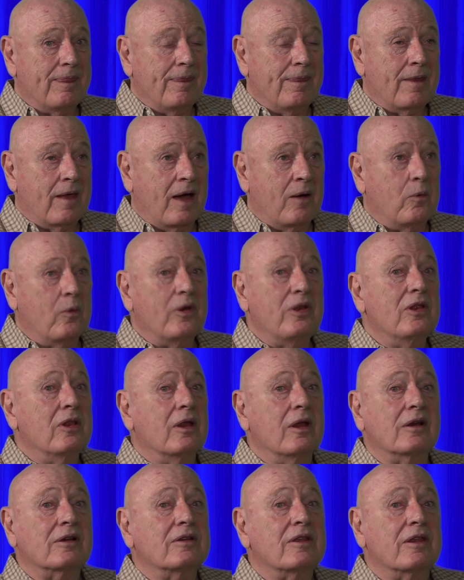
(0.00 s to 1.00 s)
I wouldn't
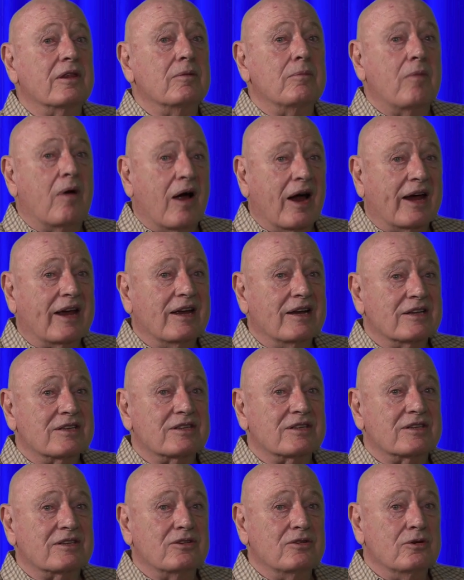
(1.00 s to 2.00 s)
look to the
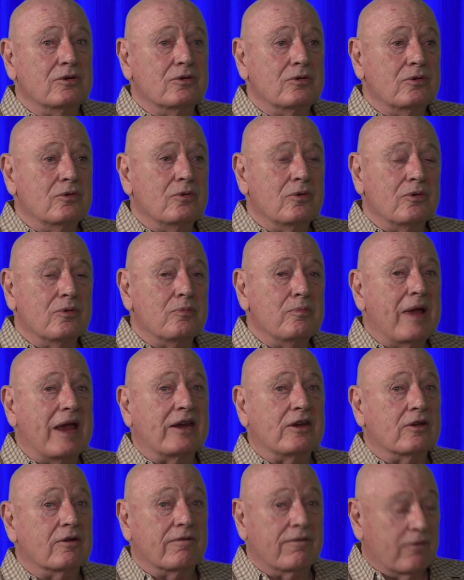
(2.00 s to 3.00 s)
markets to
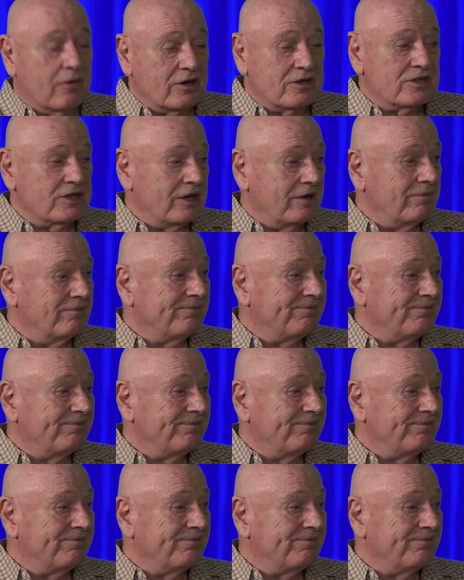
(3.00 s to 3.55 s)
make your fortune.